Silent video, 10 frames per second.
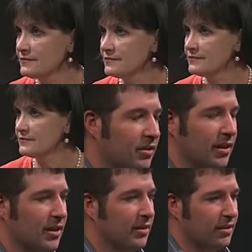I mean, it's
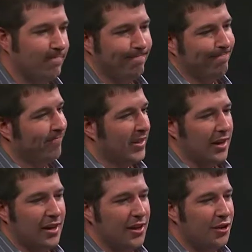it's
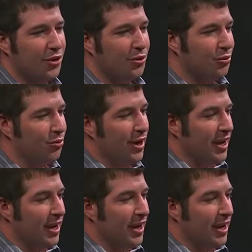you